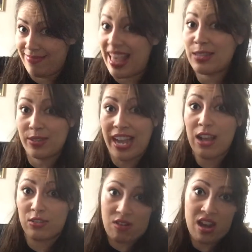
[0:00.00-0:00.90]
That's what
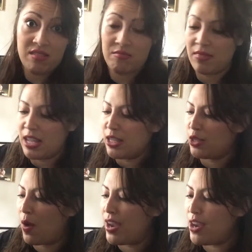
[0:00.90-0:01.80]
counts, right?
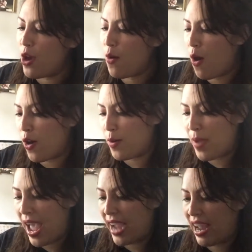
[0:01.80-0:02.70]
So I know horror
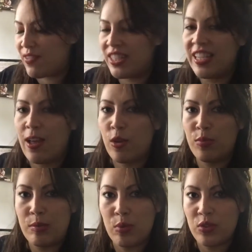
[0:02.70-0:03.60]
pack. I've seen other
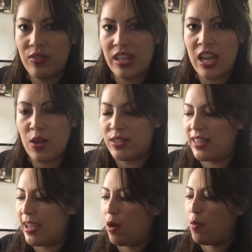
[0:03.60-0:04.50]
people's videos
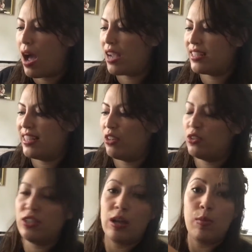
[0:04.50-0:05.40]
and they unbox and
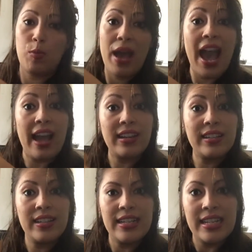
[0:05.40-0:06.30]
they're double
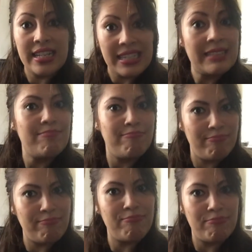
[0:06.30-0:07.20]
packed.
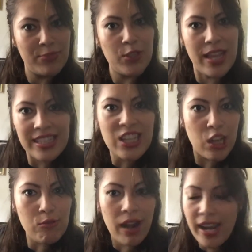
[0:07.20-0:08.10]
So that's
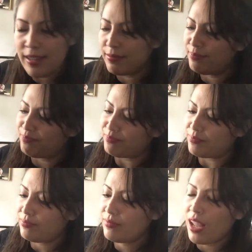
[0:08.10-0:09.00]
good, right?
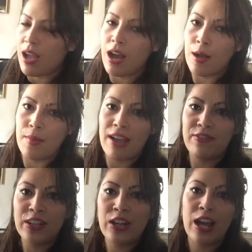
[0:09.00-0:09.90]
Um, I
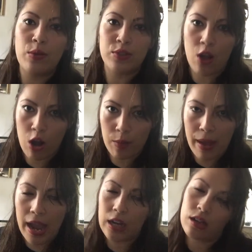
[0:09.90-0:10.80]
figured out it was Horror
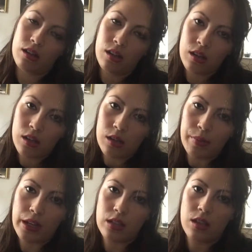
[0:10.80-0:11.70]
Pack
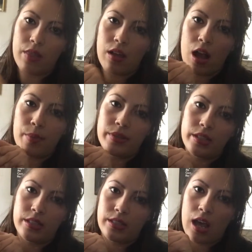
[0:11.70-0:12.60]
because on the
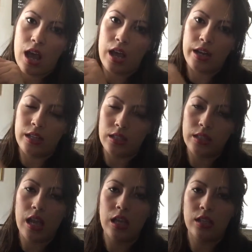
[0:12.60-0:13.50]
opposite side it
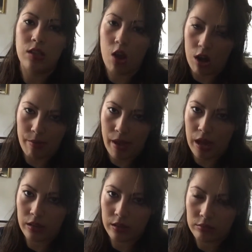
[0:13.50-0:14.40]
says Horror
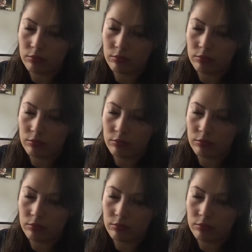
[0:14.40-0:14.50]
Pack.